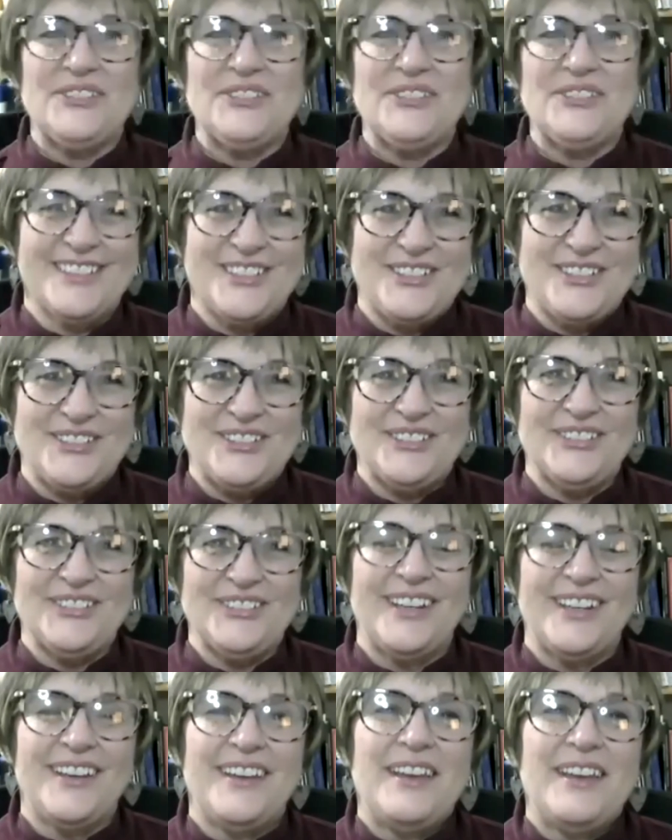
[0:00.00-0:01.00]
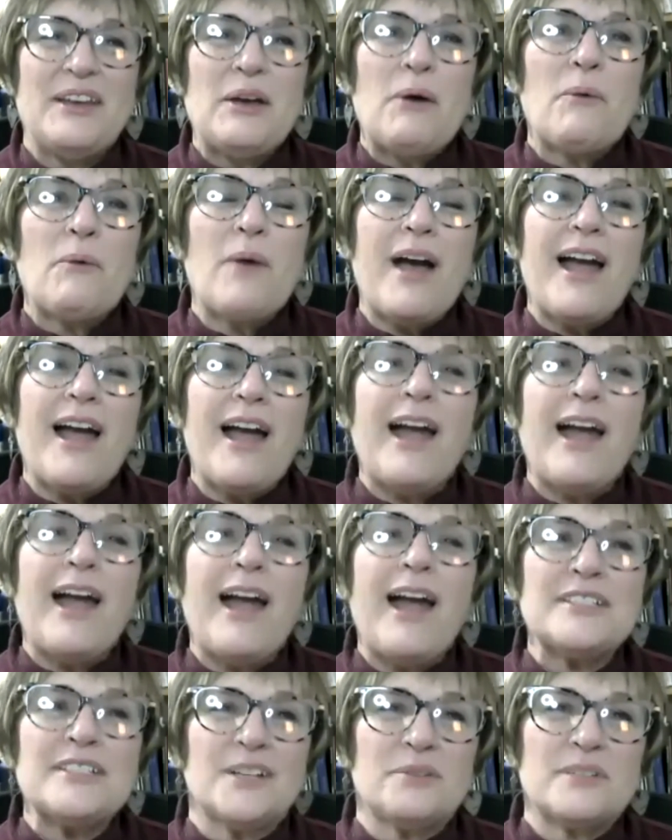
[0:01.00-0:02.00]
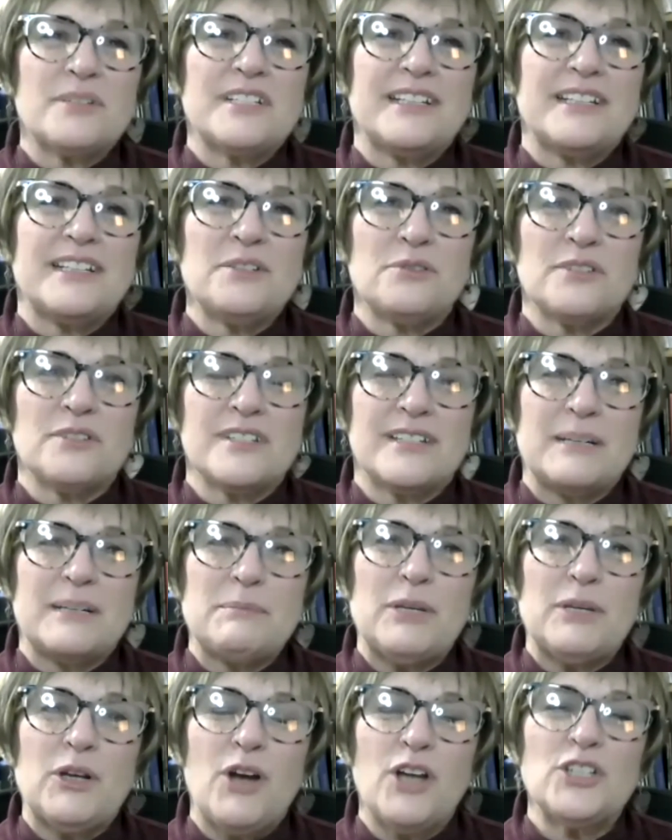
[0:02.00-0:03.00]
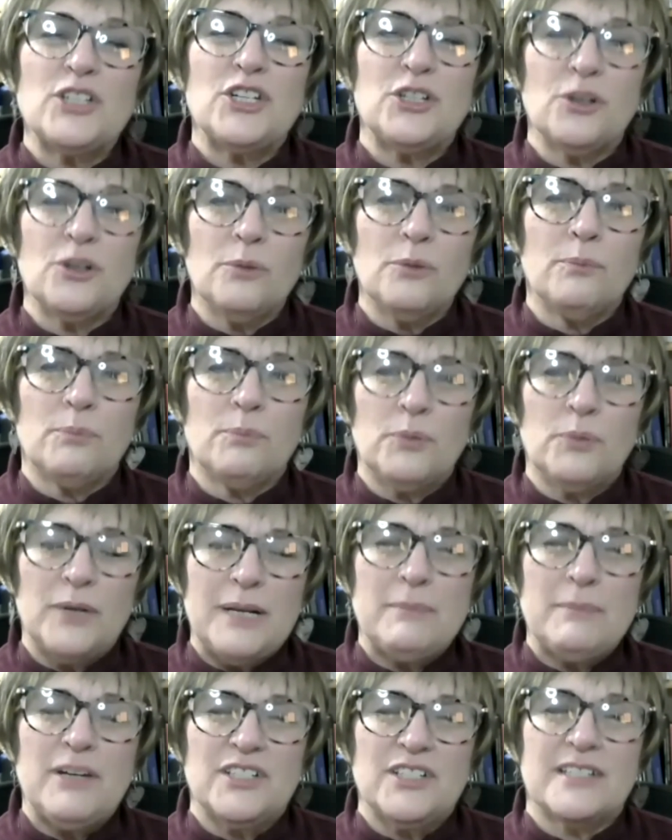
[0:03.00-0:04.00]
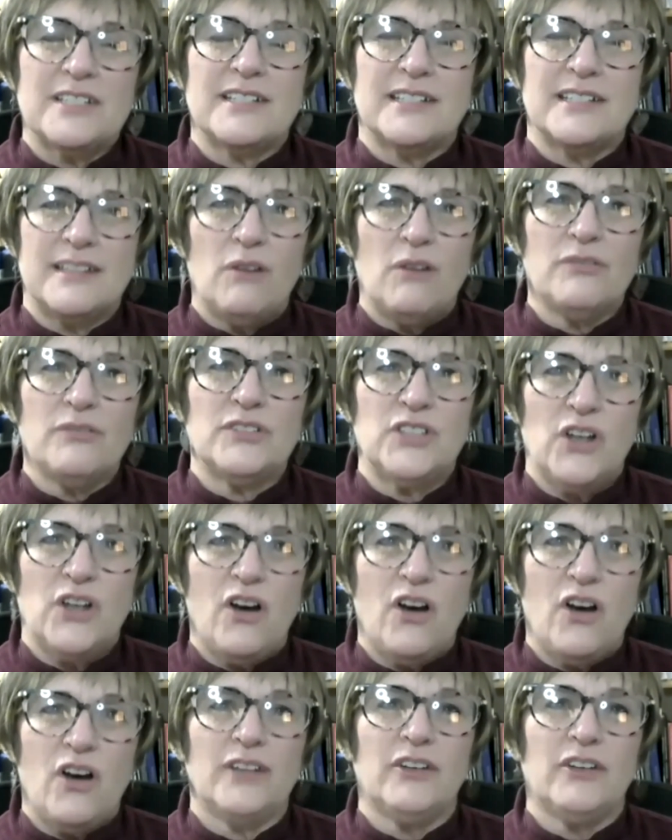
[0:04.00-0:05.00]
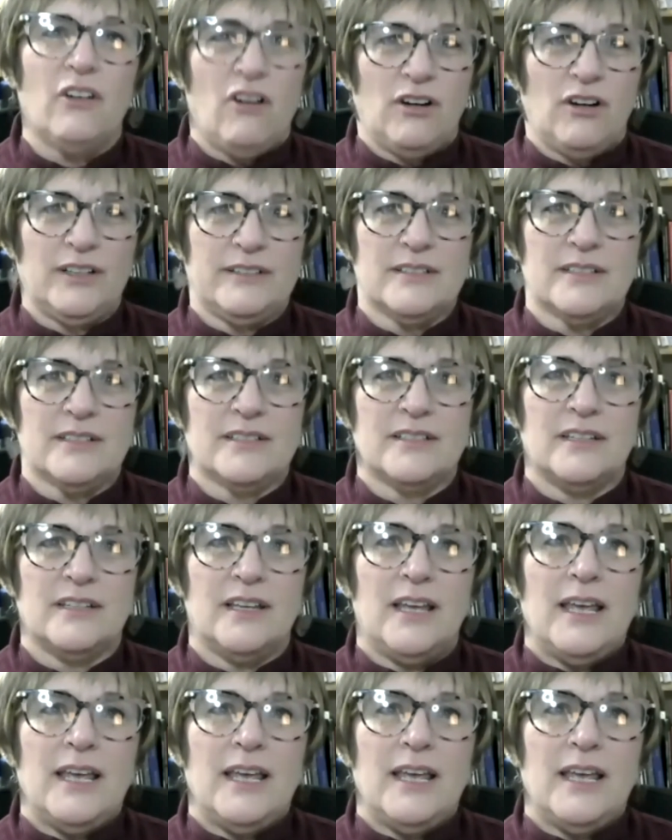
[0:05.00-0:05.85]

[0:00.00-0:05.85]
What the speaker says: It's true. Well, I always thought it was interesting because you're pretty much a self-taught artist.